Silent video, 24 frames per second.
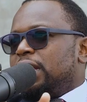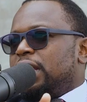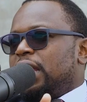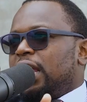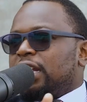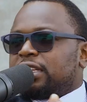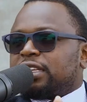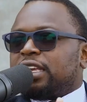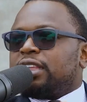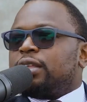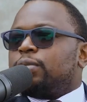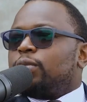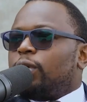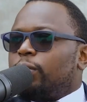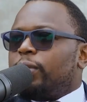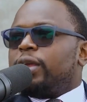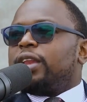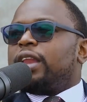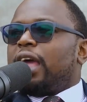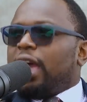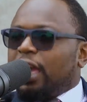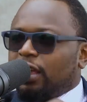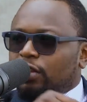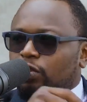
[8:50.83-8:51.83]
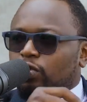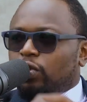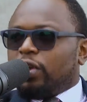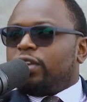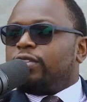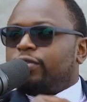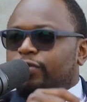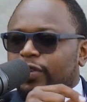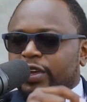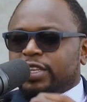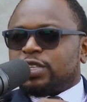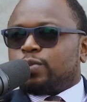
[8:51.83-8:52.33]
Actually, the moment I
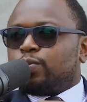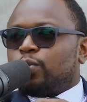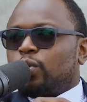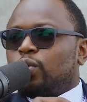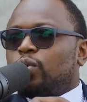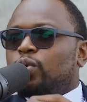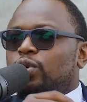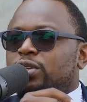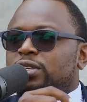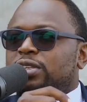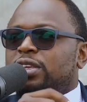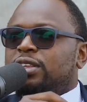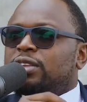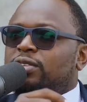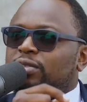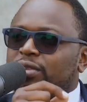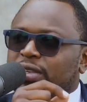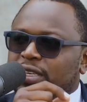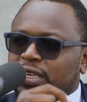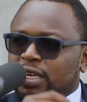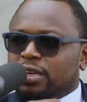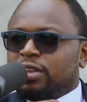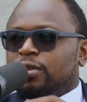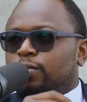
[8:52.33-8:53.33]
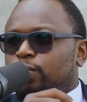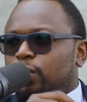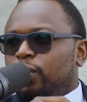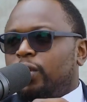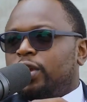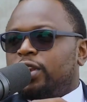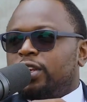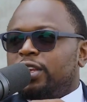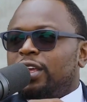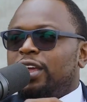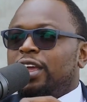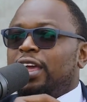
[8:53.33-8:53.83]
joined Facebook was a turning
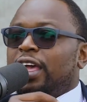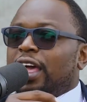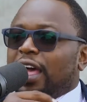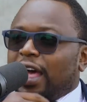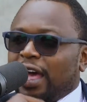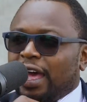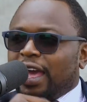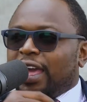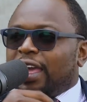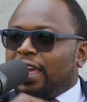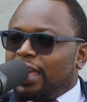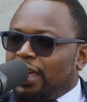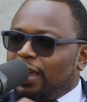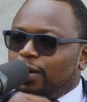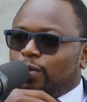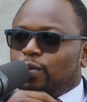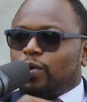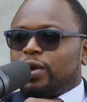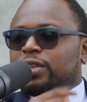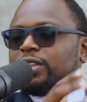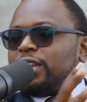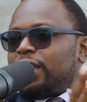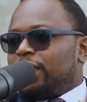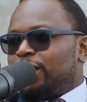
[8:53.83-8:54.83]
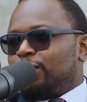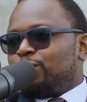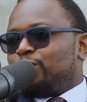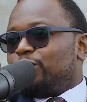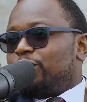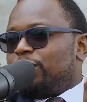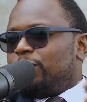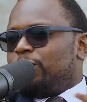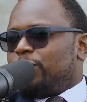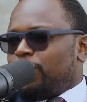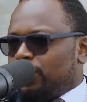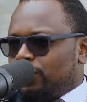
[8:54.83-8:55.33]
point. I am what I am
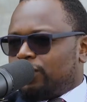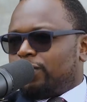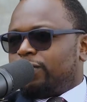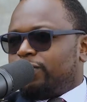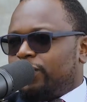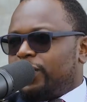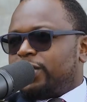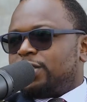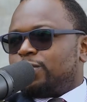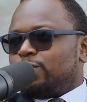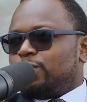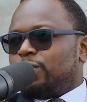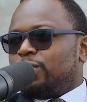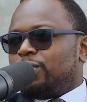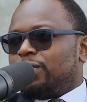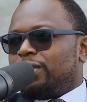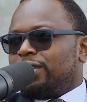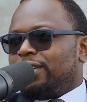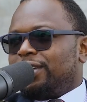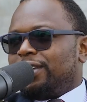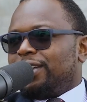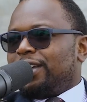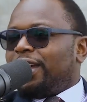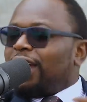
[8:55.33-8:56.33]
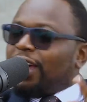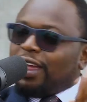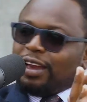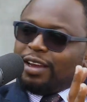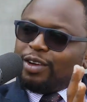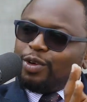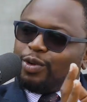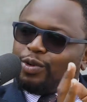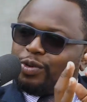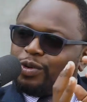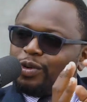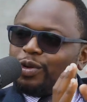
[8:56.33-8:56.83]
today because of Facebook,
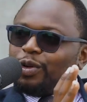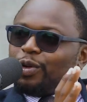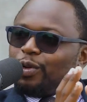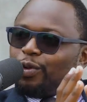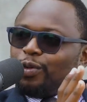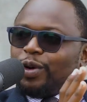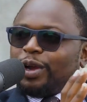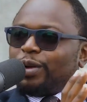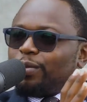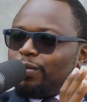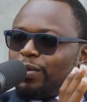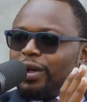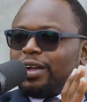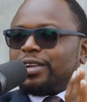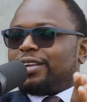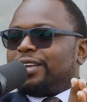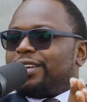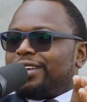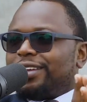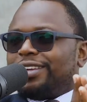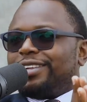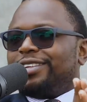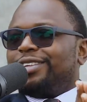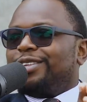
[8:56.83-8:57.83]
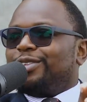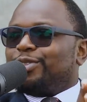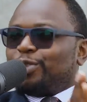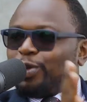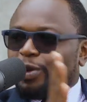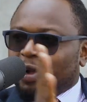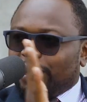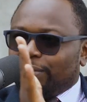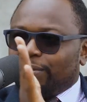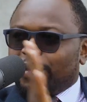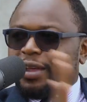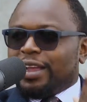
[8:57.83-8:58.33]
and what Mark
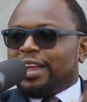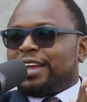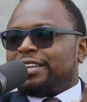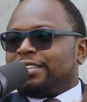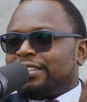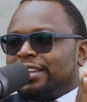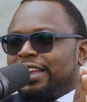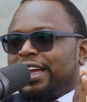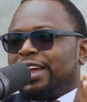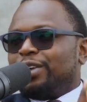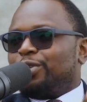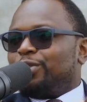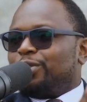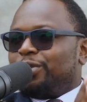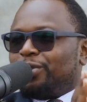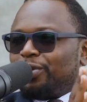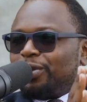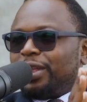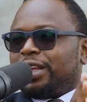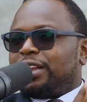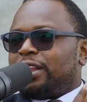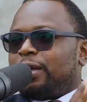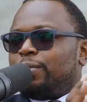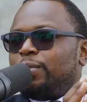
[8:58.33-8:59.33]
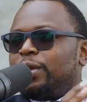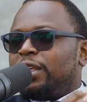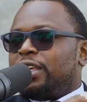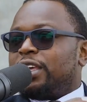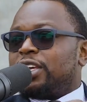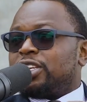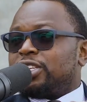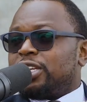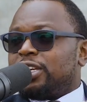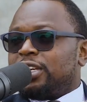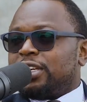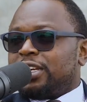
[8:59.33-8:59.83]
Zuckerberg has done to that
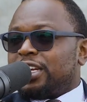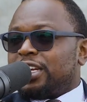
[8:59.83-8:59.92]
application. It